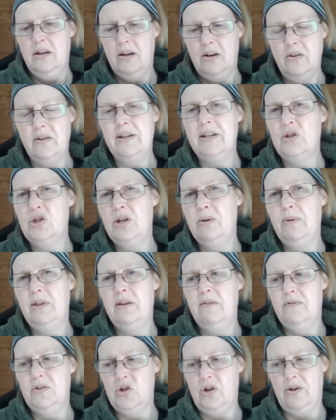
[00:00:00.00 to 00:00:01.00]
You've got an issue
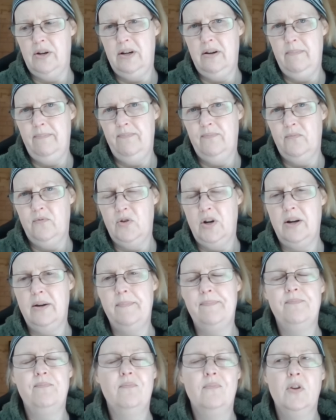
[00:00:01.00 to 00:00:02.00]
with your vagina,
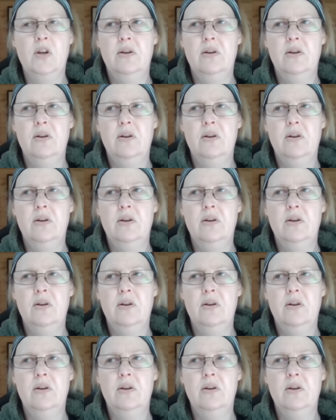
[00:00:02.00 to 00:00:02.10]
right?